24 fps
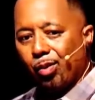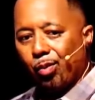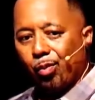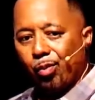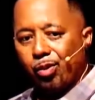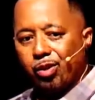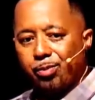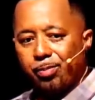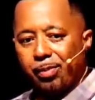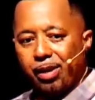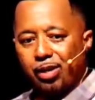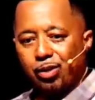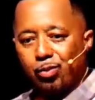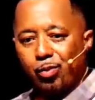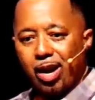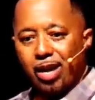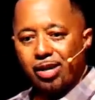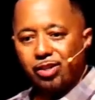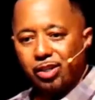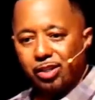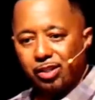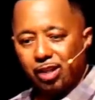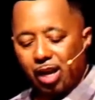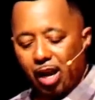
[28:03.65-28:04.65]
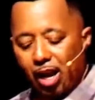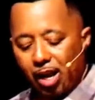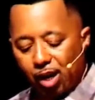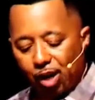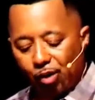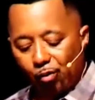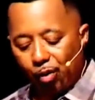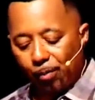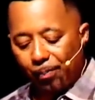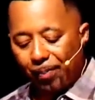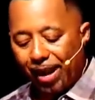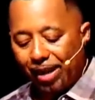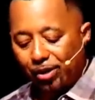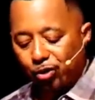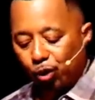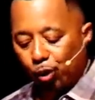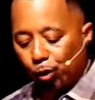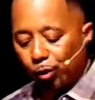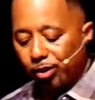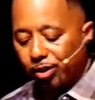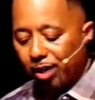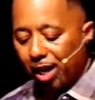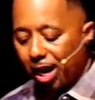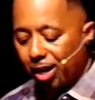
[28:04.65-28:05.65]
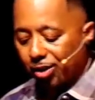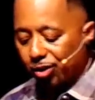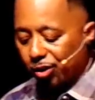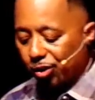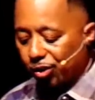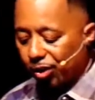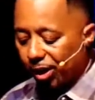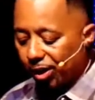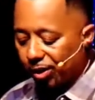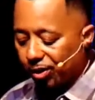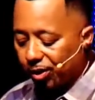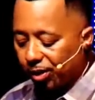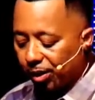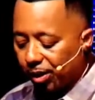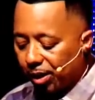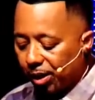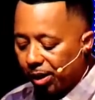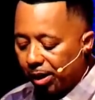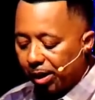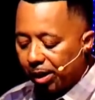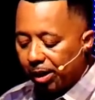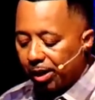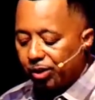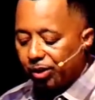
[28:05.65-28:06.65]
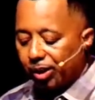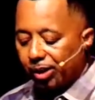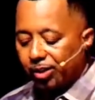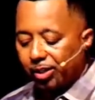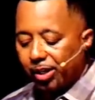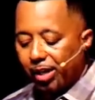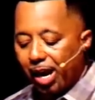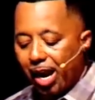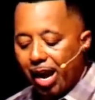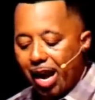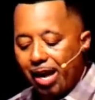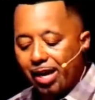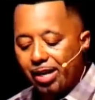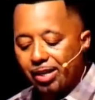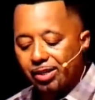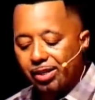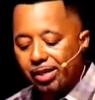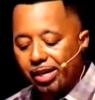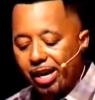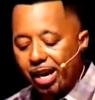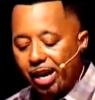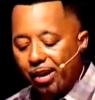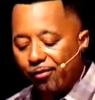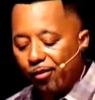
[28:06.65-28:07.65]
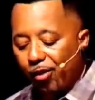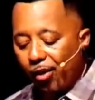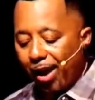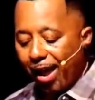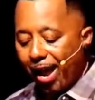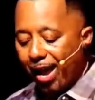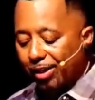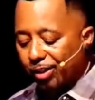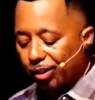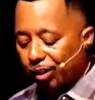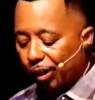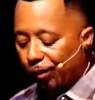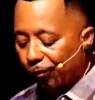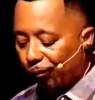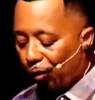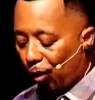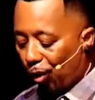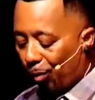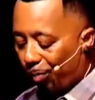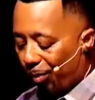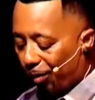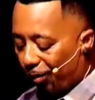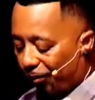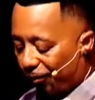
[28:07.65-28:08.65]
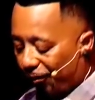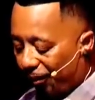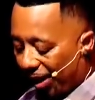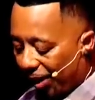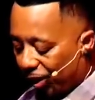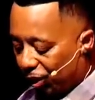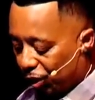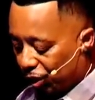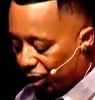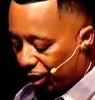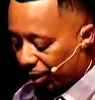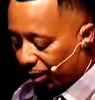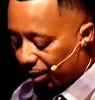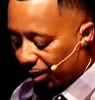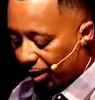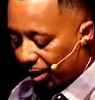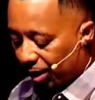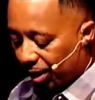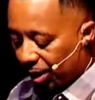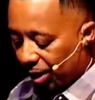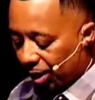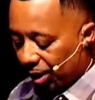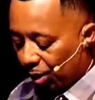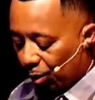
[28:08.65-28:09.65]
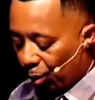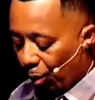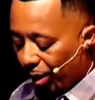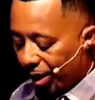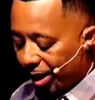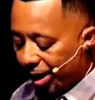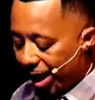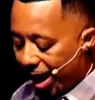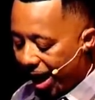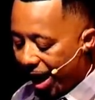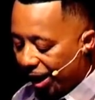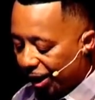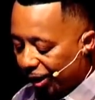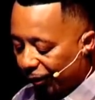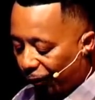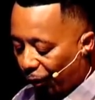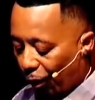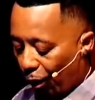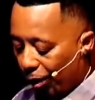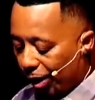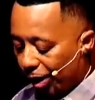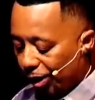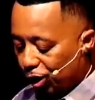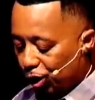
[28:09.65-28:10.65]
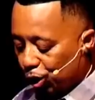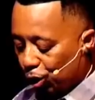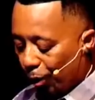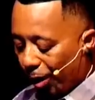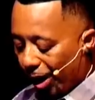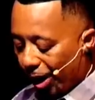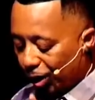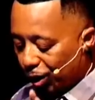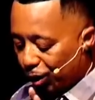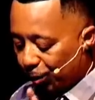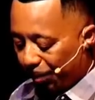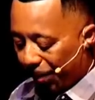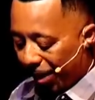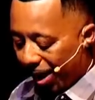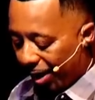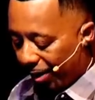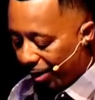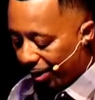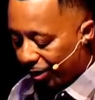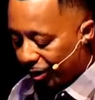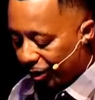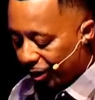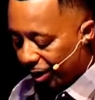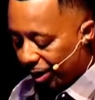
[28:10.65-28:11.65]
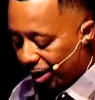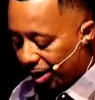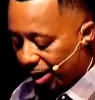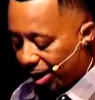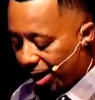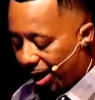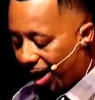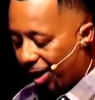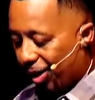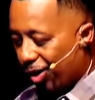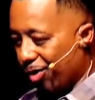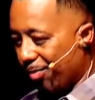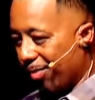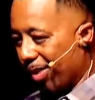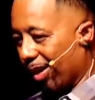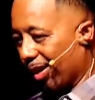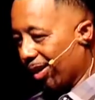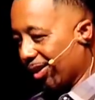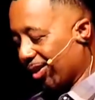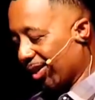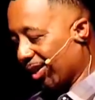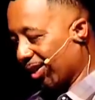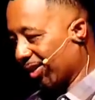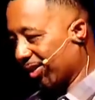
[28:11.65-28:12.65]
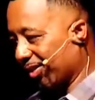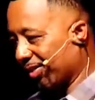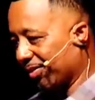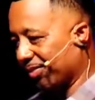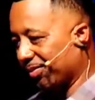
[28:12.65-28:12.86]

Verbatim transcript: Which means, why well, says, I love what Pastor Chris Hodges says. He says, God is never asking for perfection. What he asks for is transparency and humility.